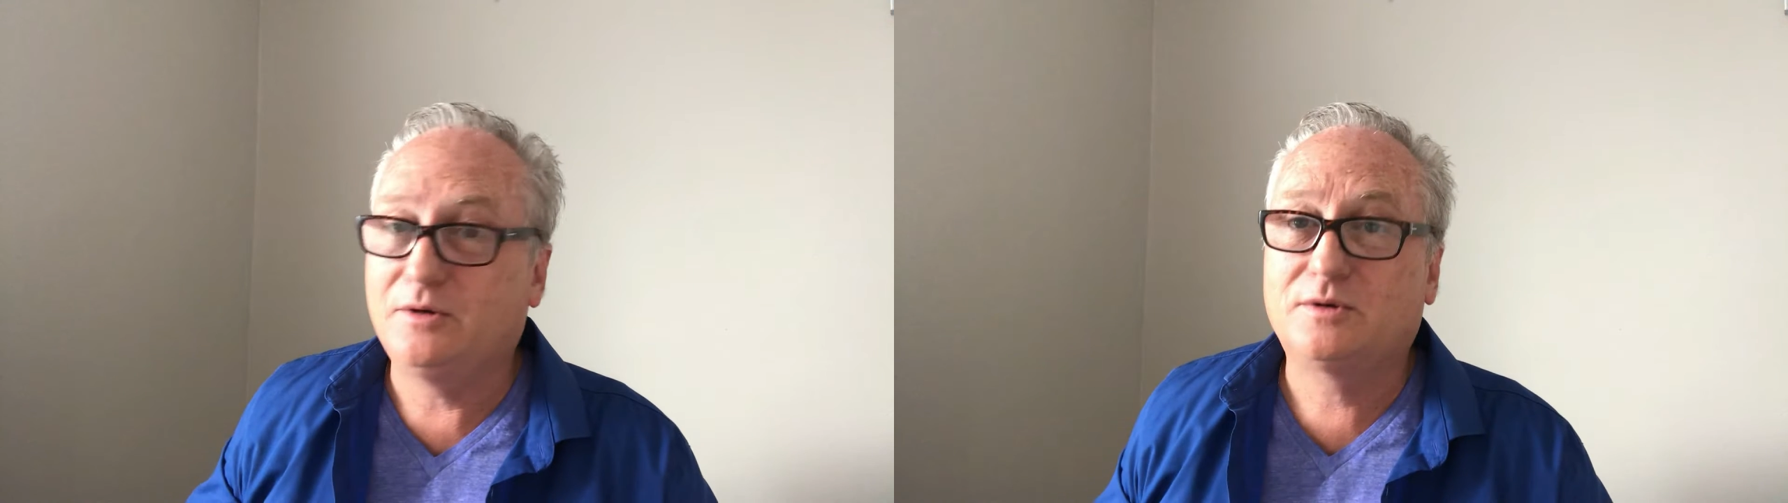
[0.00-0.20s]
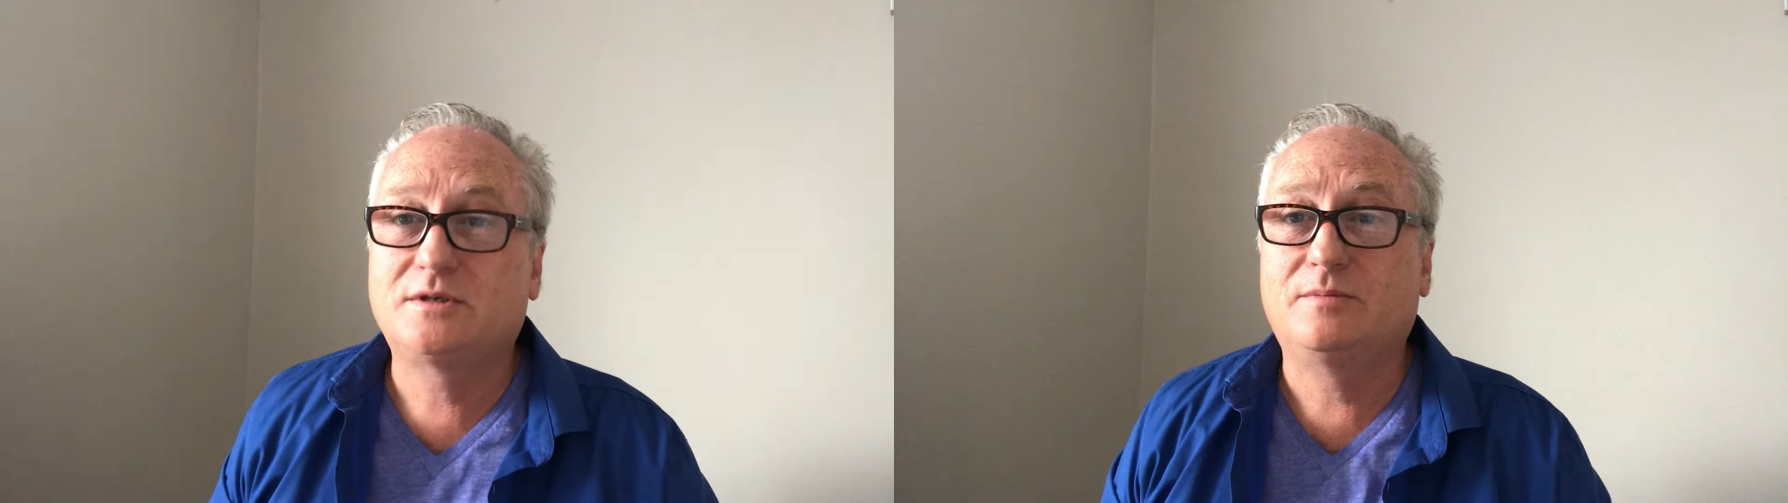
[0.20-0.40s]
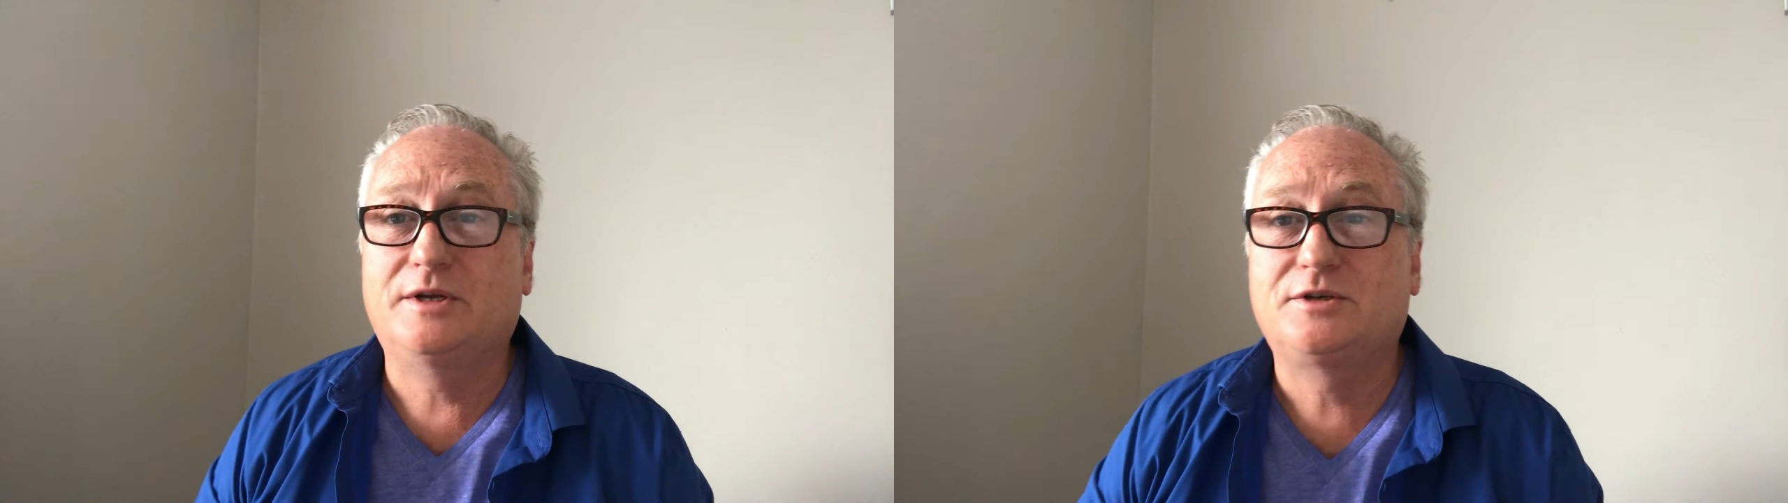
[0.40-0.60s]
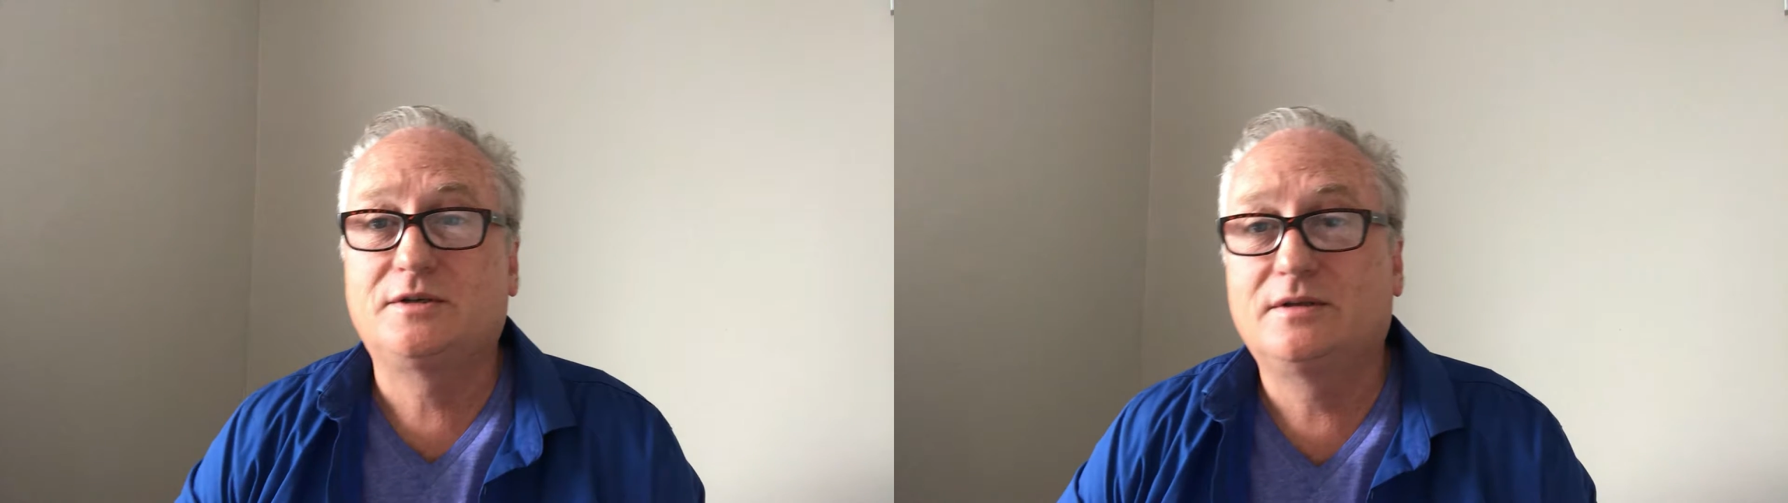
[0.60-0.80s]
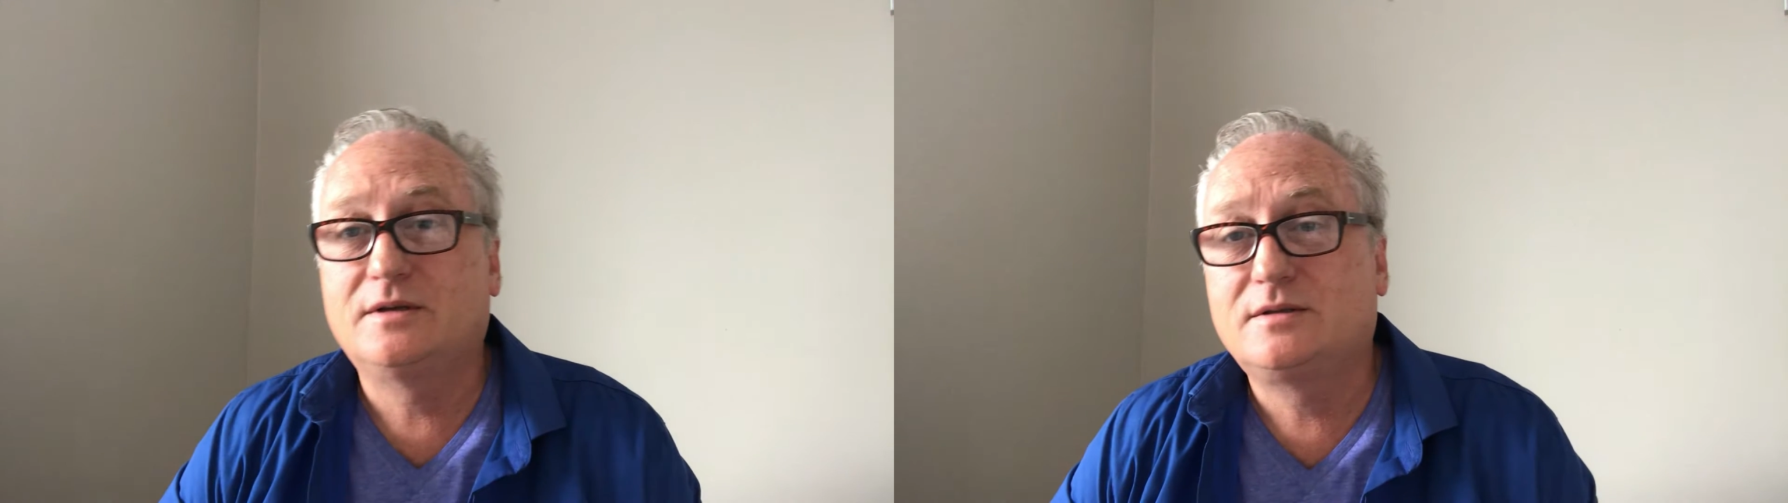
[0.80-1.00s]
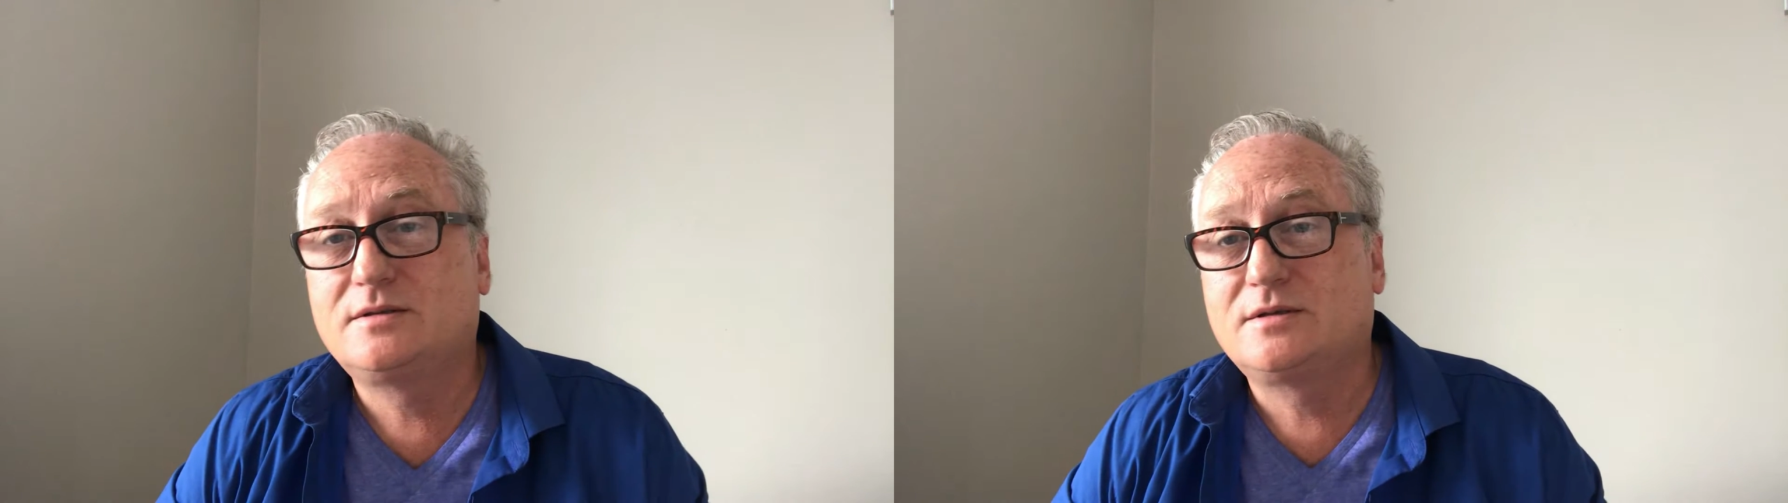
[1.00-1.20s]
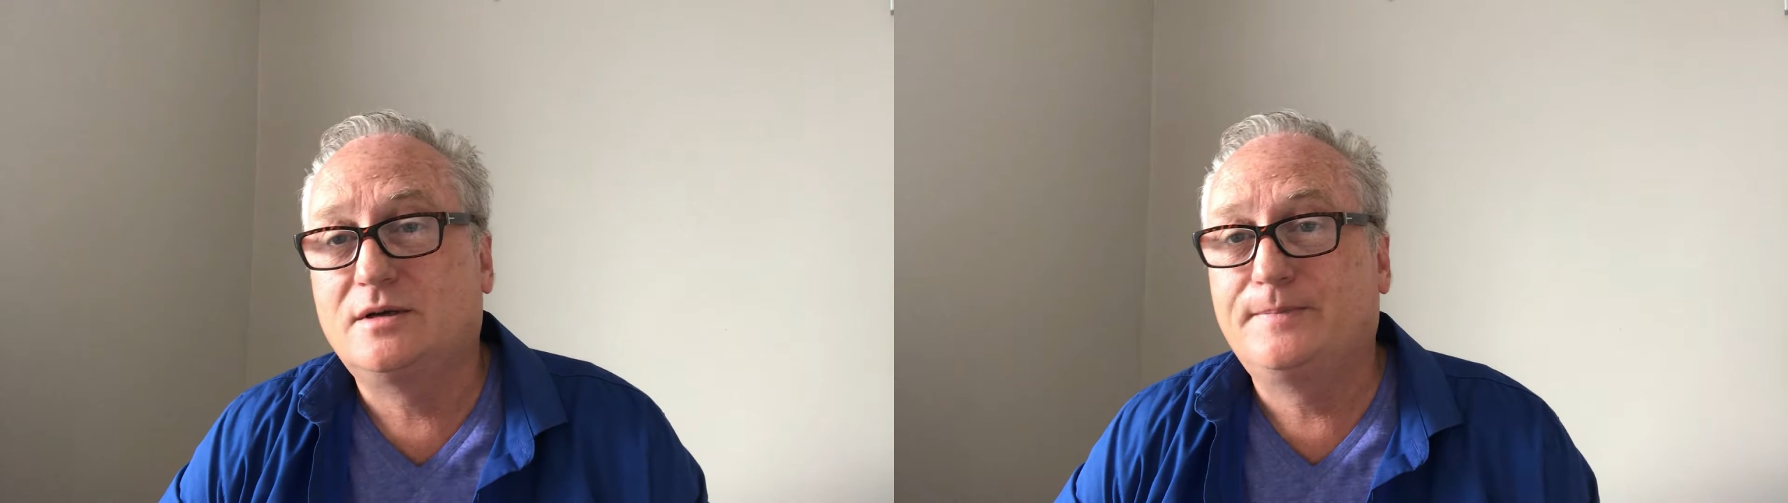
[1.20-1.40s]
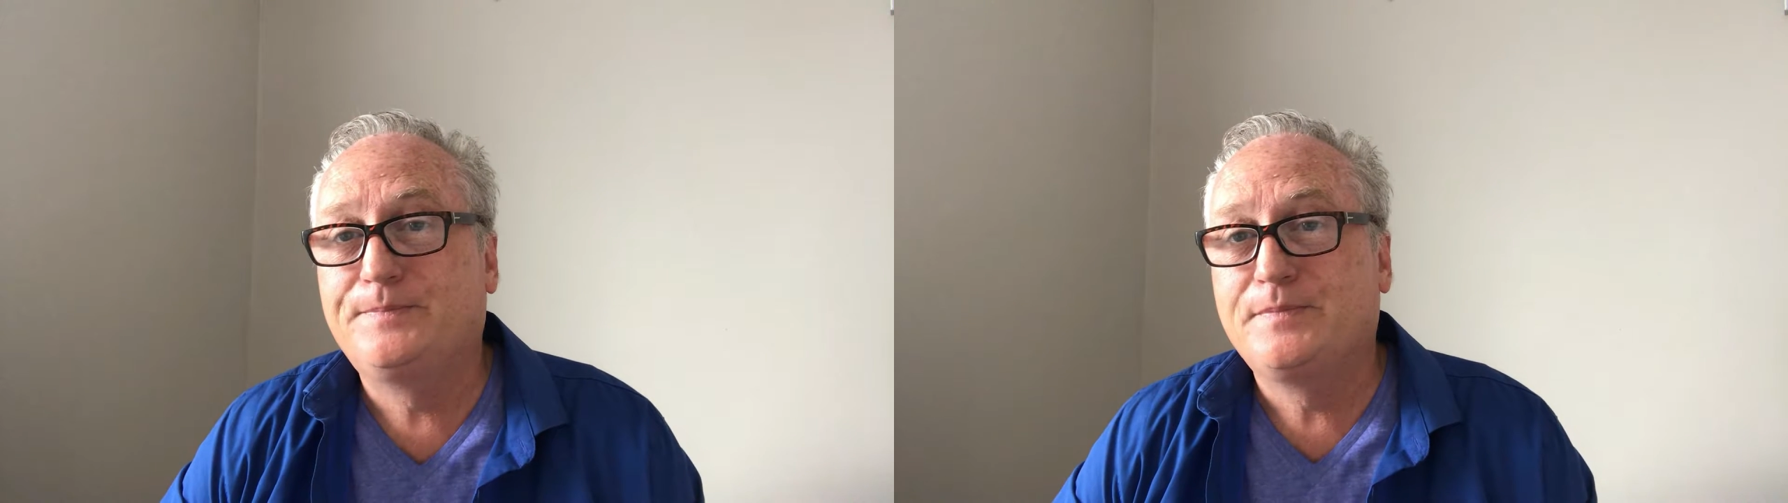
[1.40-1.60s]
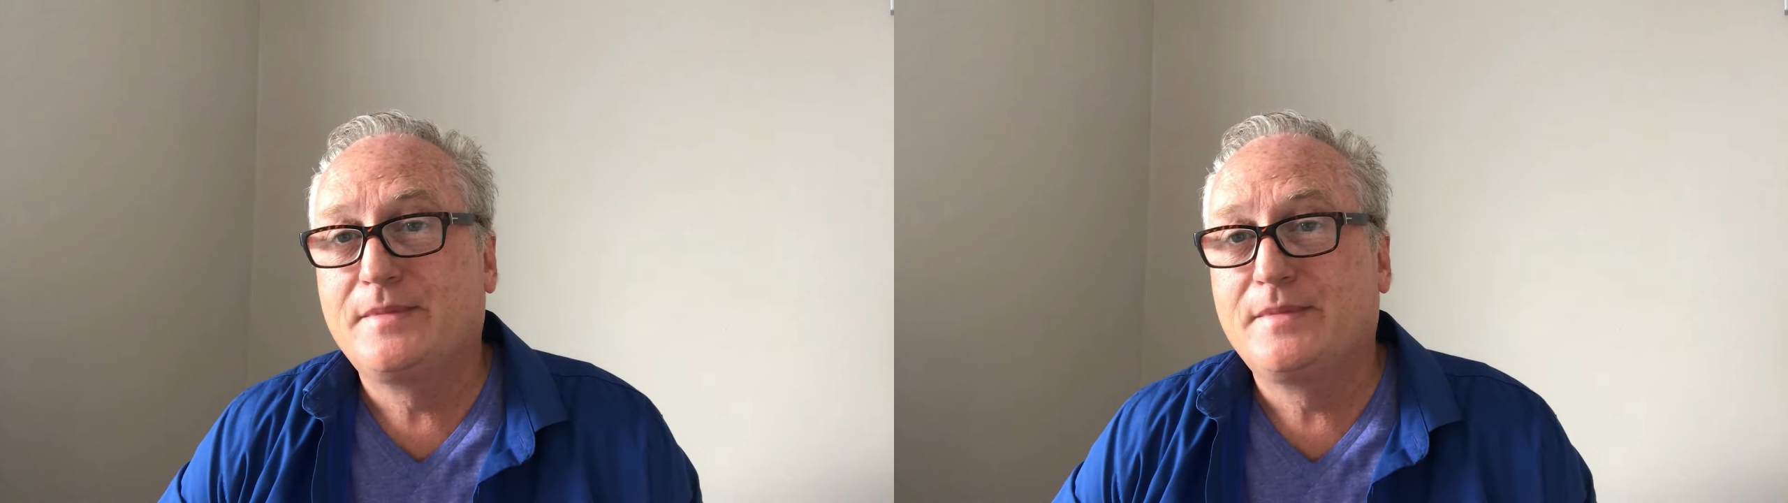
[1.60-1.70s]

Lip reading: he also mentioned that